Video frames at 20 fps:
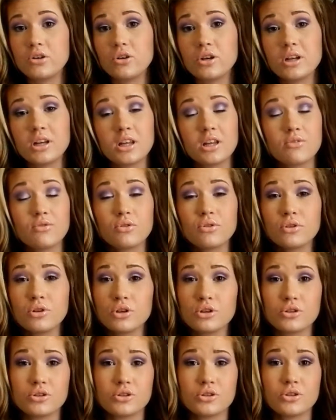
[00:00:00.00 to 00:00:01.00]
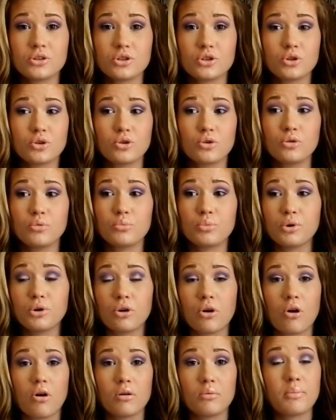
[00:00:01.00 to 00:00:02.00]
You can even use it to put
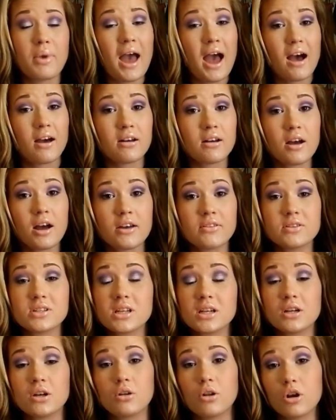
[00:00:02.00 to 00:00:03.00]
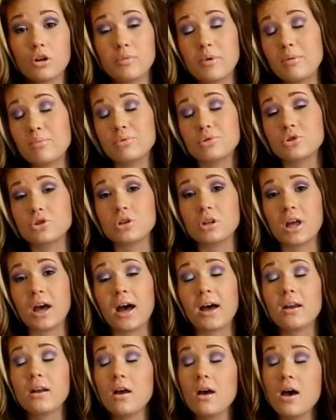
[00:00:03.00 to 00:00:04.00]
on powder. I've seen a lot of people do
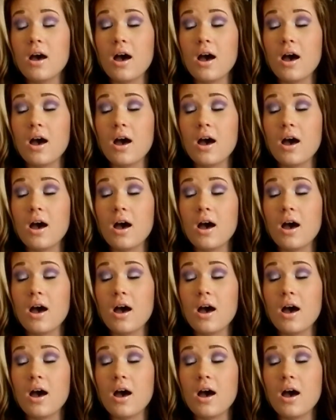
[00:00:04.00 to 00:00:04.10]
that.